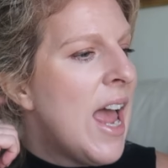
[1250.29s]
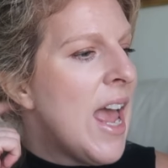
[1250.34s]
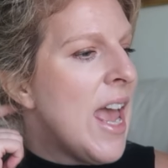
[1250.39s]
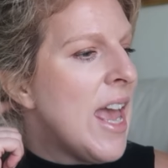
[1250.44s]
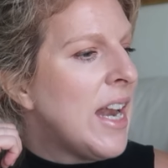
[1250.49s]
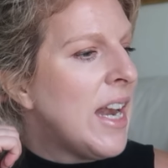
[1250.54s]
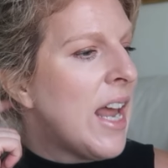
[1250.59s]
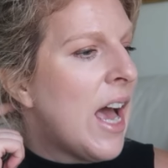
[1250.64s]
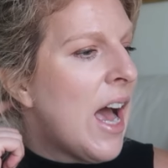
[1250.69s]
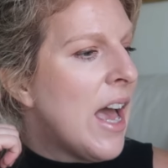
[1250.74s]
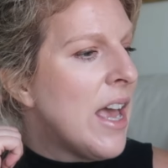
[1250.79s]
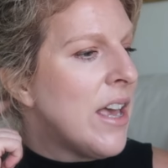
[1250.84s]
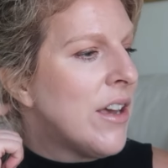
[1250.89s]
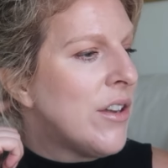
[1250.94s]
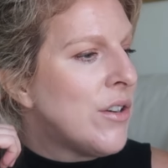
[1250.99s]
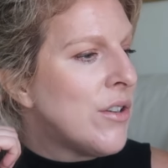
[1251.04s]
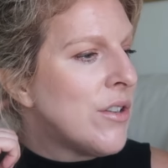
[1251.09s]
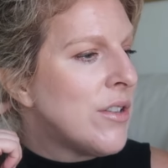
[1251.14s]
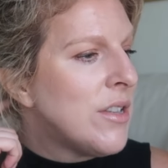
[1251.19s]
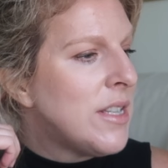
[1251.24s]
and I
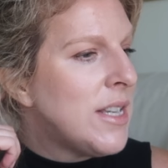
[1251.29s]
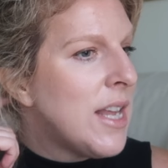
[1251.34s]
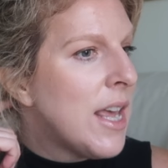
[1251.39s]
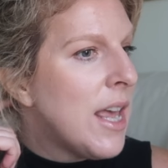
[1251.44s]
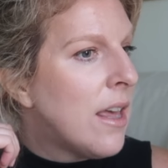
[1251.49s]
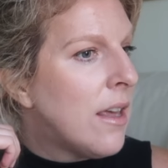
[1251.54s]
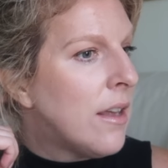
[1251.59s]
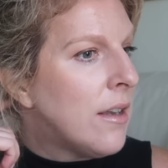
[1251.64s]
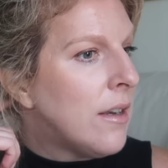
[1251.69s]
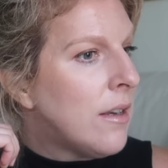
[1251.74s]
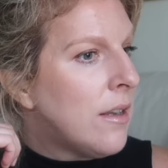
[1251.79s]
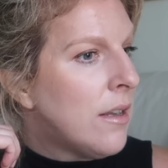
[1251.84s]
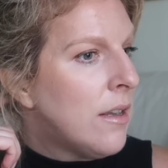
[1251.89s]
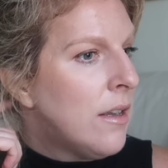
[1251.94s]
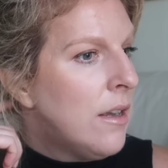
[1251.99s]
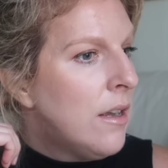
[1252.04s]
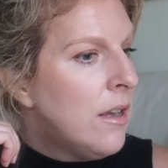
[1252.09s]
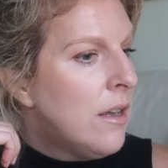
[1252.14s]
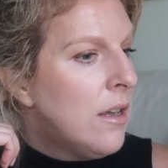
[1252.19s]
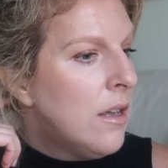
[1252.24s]
understand
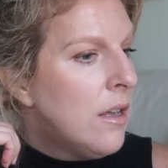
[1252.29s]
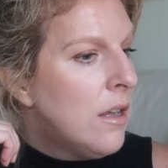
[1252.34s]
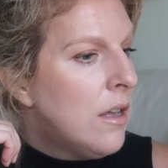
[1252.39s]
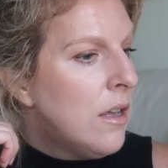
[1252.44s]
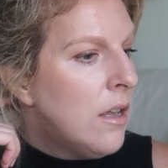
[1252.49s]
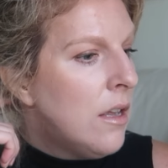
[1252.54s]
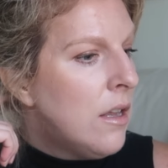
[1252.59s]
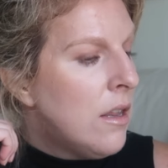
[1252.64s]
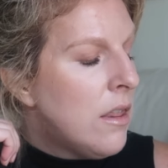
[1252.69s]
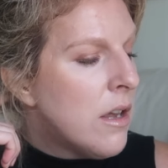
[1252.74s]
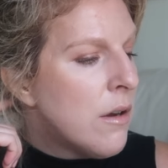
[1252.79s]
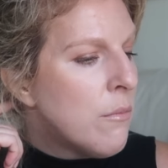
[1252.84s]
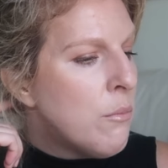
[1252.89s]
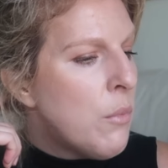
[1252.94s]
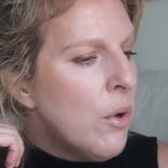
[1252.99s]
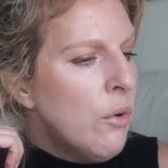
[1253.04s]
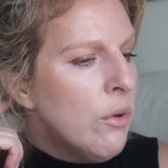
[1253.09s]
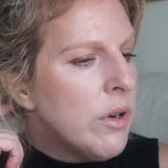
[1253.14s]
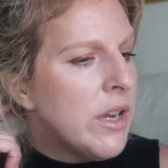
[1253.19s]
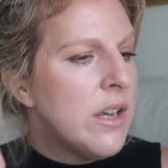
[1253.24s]
their
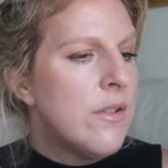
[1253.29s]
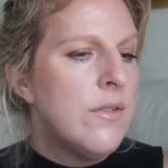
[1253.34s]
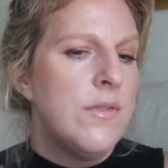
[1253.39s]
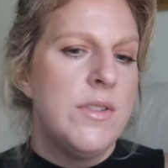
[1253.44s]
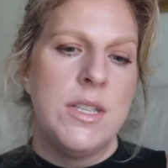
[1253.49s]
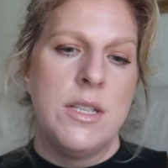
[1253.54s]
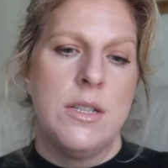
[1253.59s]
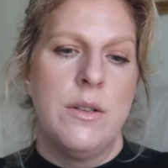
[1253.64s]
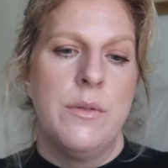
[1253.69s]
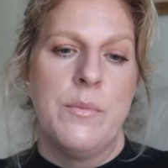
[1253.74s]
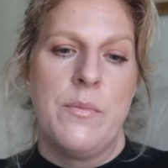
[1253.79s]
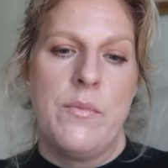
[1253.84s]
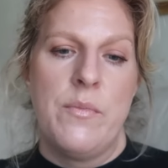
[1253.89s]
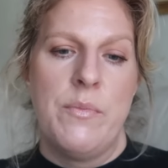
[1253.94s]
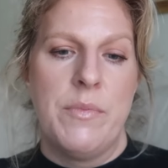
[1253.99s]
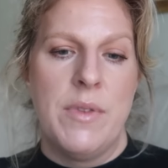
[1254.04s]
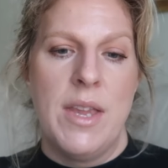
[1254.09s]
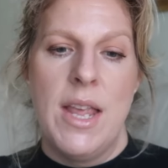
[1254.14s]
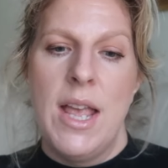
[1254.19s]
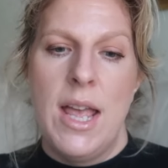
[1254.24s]
motives
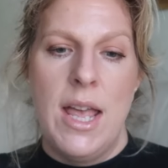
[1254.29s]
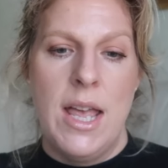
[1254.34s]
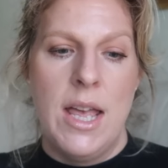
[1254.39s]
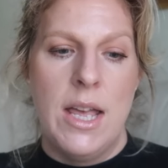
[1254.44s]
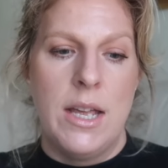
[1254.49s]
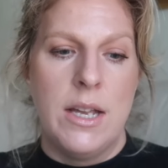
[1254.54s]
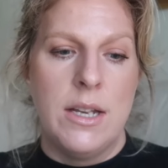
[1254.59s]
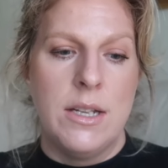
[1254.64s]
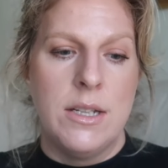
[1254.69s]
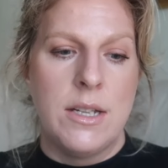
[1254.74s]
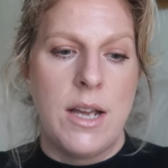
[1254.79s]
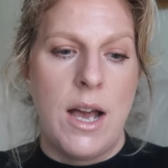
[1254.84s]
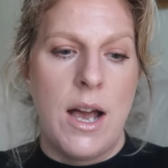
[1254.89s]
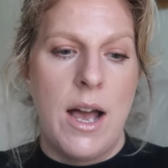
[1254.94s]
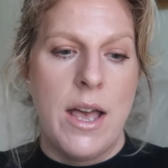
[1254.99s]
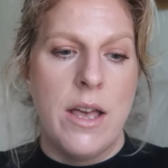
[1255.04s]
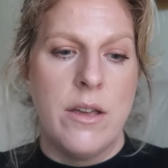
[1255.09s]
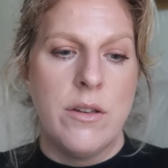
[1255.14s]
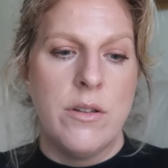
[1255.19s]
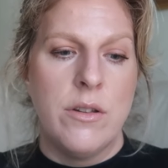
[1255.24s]
and
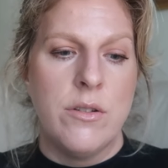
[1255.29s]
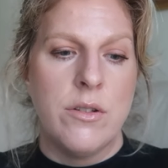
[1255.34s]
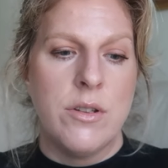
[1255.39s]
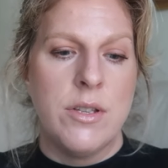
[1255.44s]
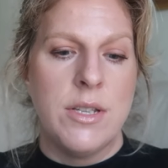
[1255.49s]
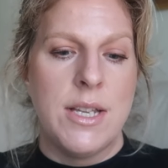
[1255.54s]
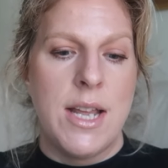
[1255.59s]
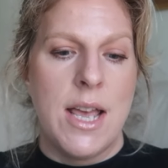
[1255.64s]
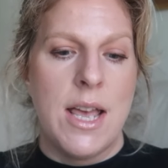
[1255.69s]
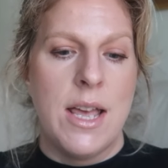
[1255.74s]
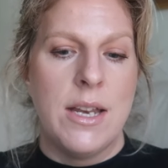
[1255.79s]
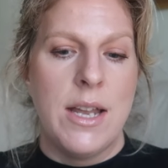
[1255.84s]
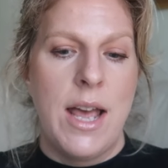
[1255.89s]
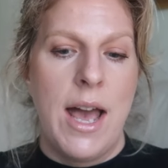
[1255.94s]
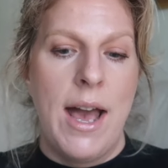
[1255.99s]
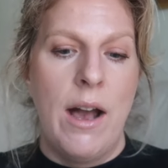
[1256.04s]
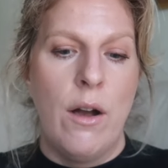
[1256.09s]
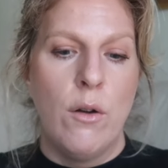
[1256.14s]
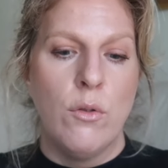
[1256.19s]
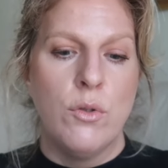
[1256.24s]
I understand
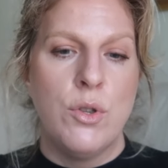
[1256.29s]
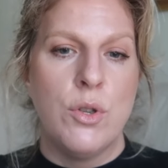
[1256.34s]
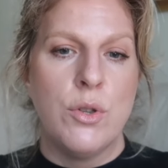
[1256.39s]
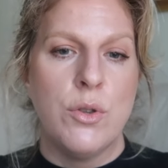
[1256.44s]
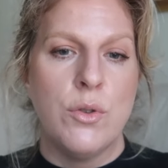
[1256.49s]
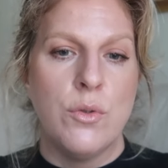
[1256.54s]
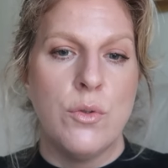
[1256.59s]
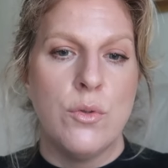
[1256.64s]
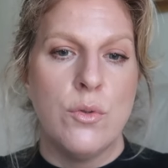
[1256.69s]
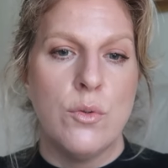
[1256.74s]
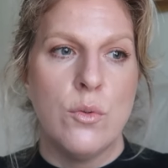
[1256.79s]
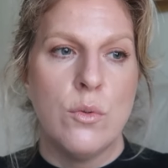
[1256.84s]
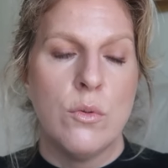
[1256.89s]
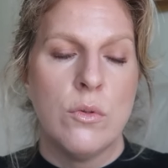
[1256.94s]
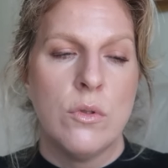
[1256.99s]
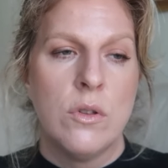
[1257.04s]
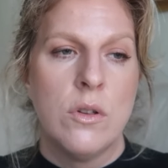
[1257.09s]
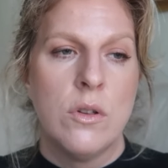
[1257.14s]
how to